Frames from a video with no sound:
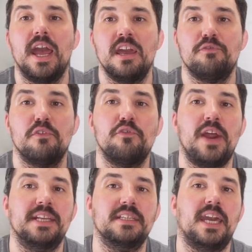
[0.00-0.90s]
if a
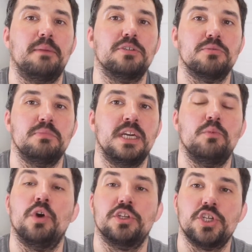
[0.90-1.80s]
friend came to me,
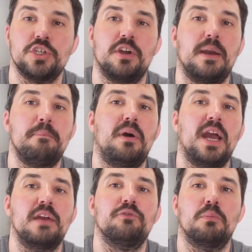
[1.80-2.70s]
what should I
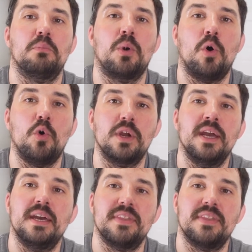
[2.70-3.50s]
buy from Rogue,